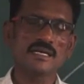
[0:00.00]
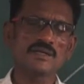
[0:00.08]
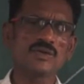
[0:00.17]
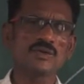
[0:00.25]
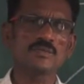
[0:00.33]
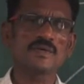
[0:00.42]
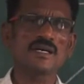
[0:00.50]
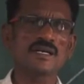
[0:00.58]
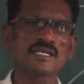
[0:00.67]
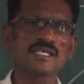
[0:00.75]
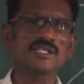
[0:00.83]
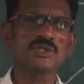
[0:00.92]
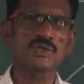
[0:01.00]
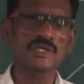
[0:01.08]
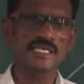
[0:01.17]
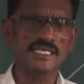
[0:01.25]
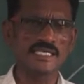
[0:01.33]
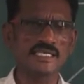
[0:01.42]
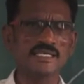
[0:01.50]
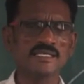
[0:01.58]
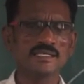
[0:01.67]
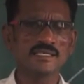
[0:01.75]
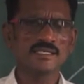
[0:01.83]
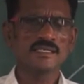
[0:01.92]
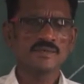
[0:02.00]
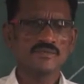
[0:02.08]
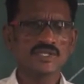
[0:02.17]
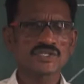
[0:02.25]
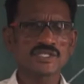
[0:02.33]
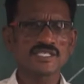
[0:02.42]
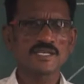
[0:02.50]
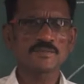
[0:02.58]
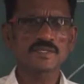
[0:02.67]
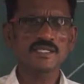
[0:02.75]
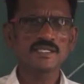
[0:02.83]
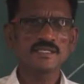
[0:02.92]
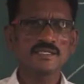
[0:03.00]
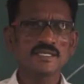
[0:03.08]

I hope already you read first chapter,